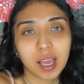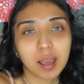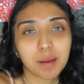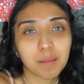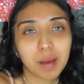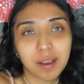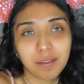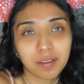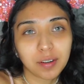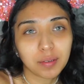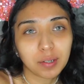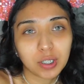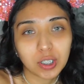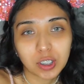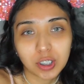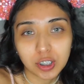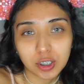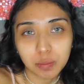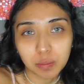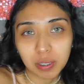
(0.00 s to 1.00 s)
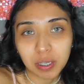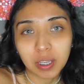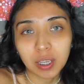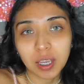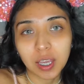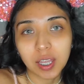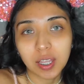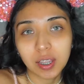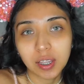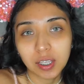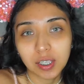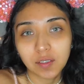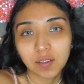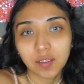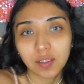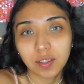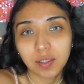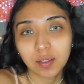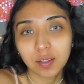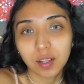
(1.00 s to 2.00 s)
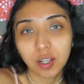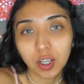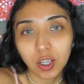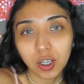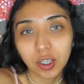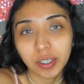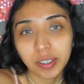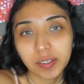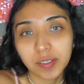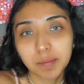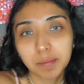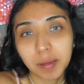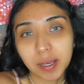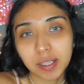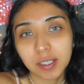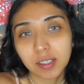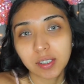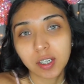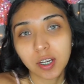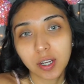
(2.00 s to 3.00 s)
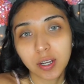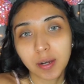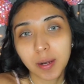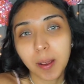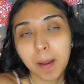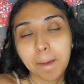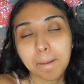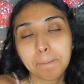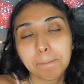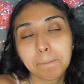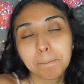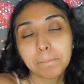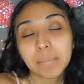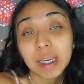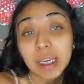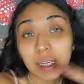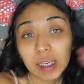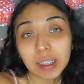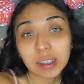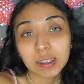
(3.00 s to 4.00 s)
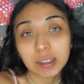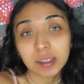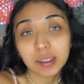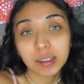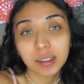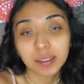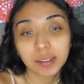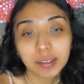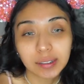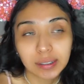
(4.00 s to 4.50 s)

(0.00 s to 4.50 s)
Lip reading: my favorite color is pink, and this look is based on pinks.